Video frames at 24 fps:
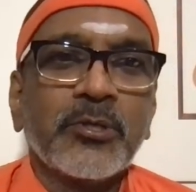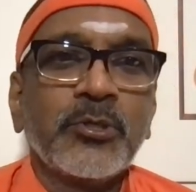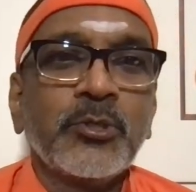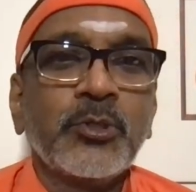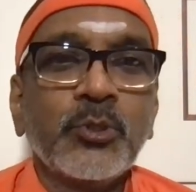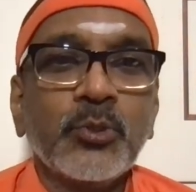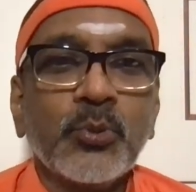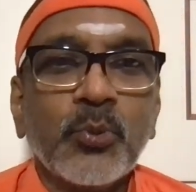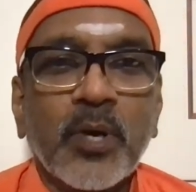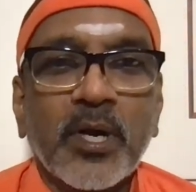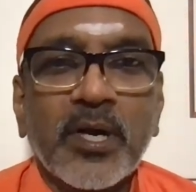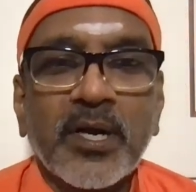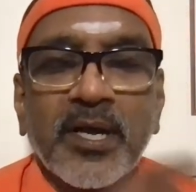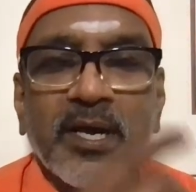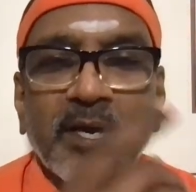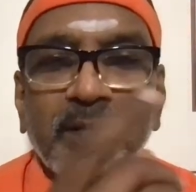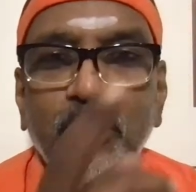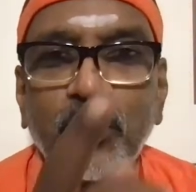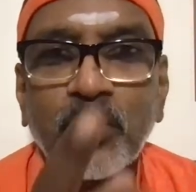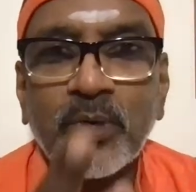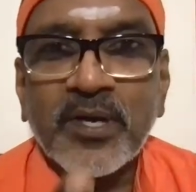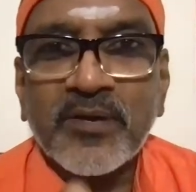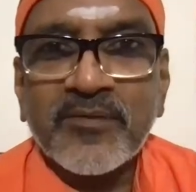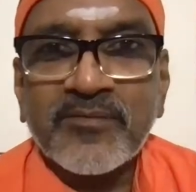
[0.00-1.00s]
You and
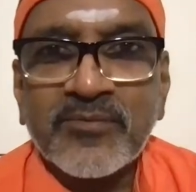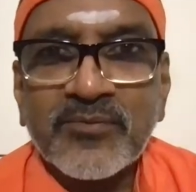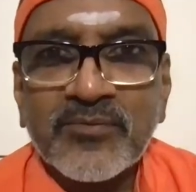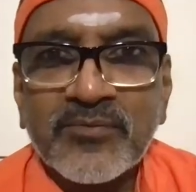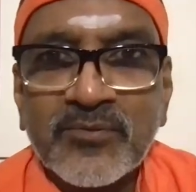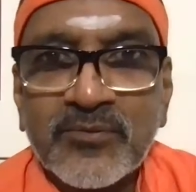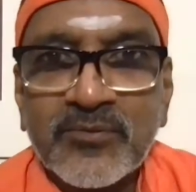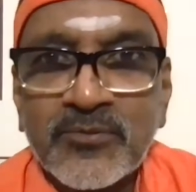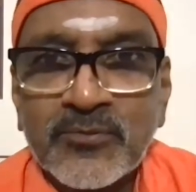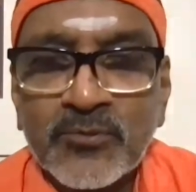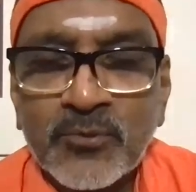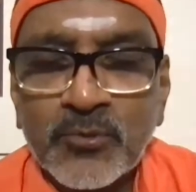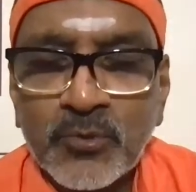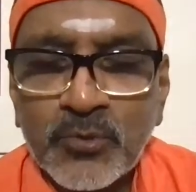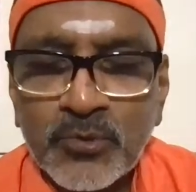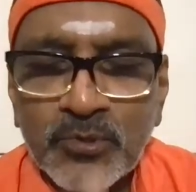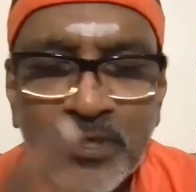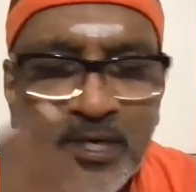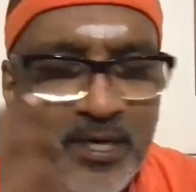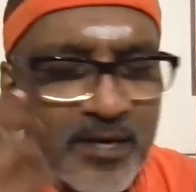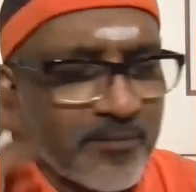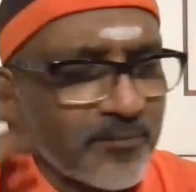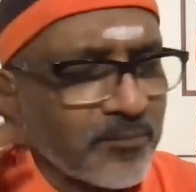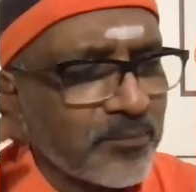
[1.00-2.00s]
I would have
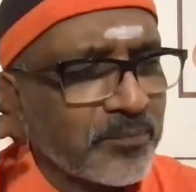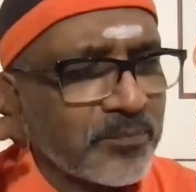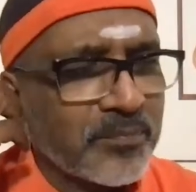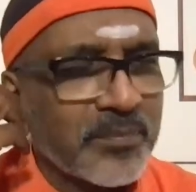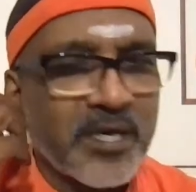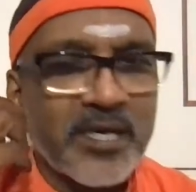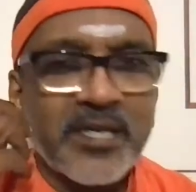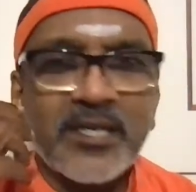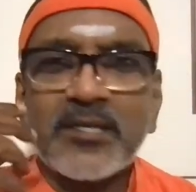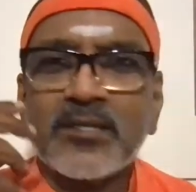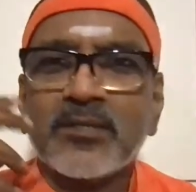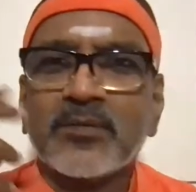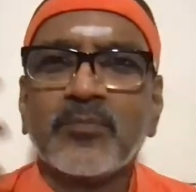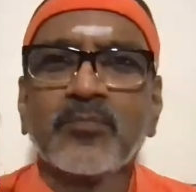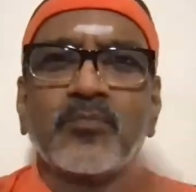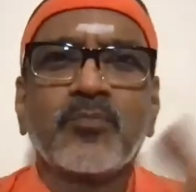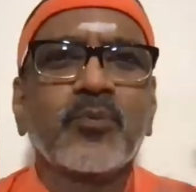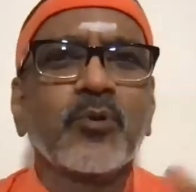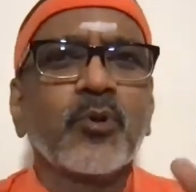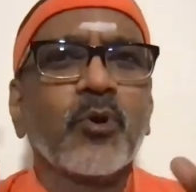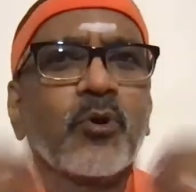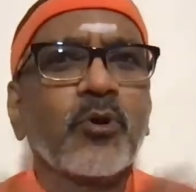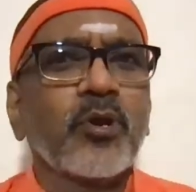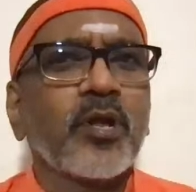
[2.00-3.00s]
thrown our mind,
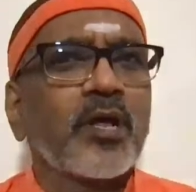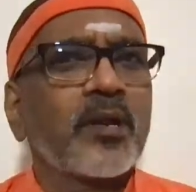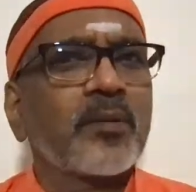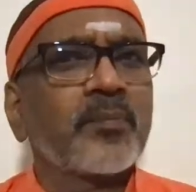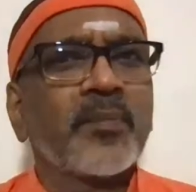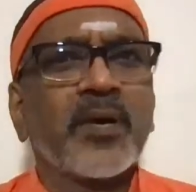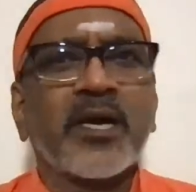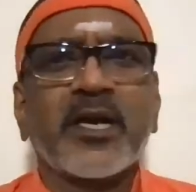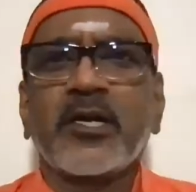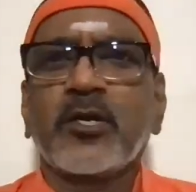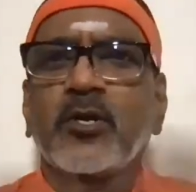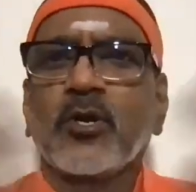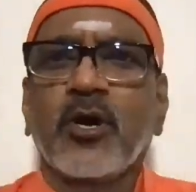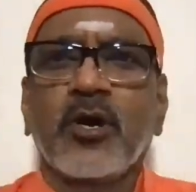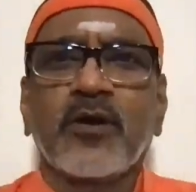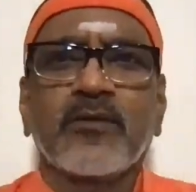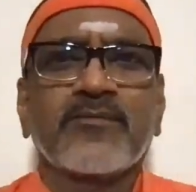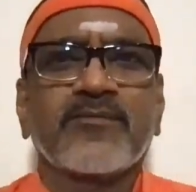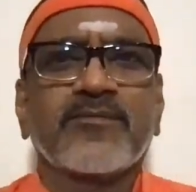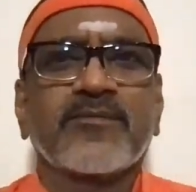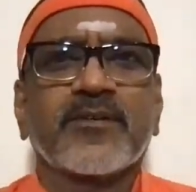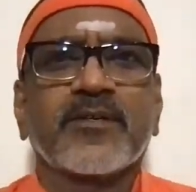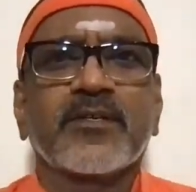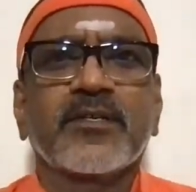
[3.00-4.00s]
blown our mind
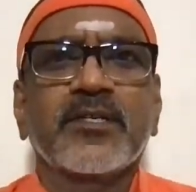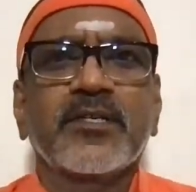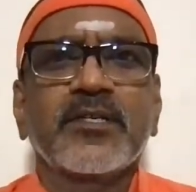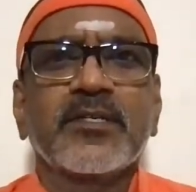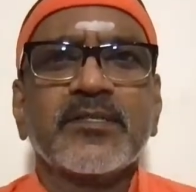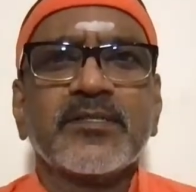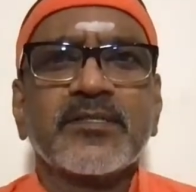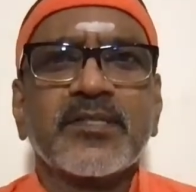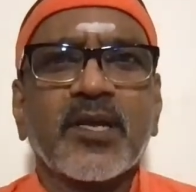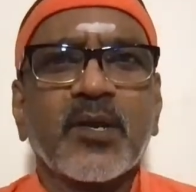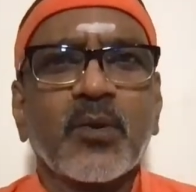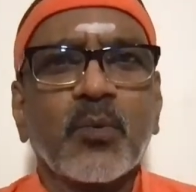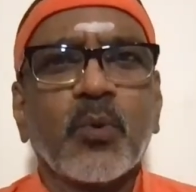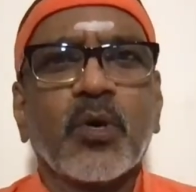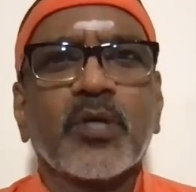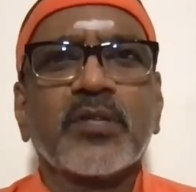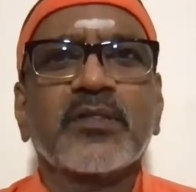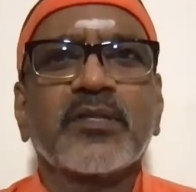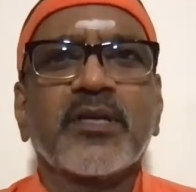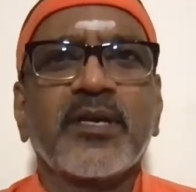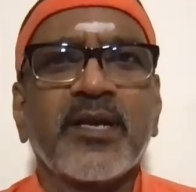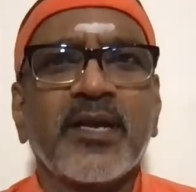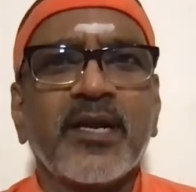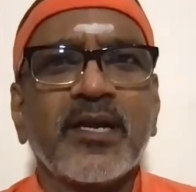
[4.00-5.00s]
off, saying,
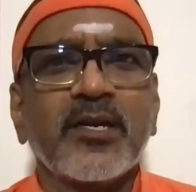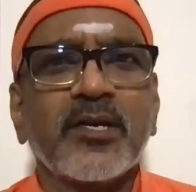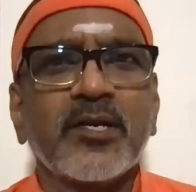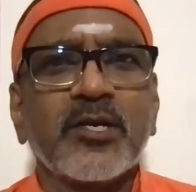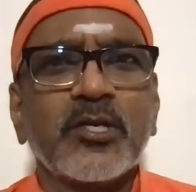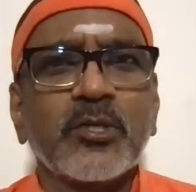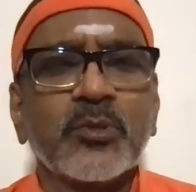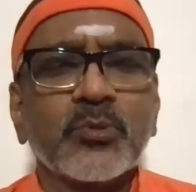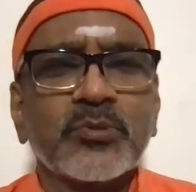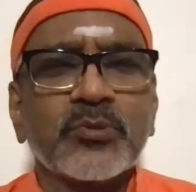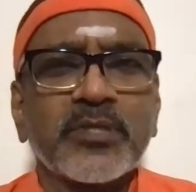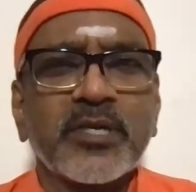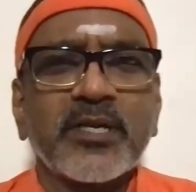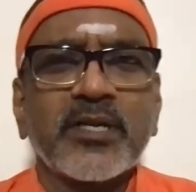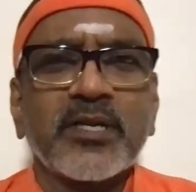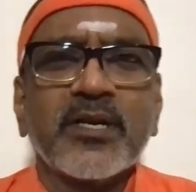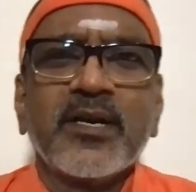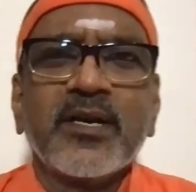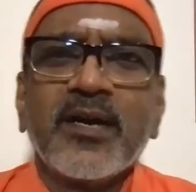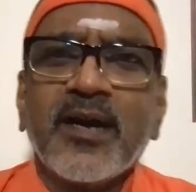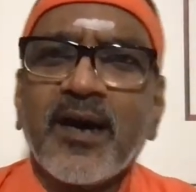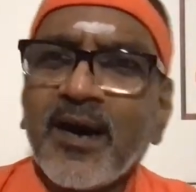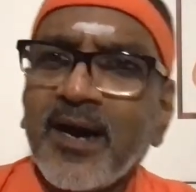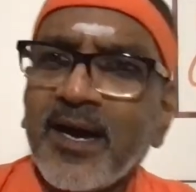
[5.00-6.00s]
what the hell did you think?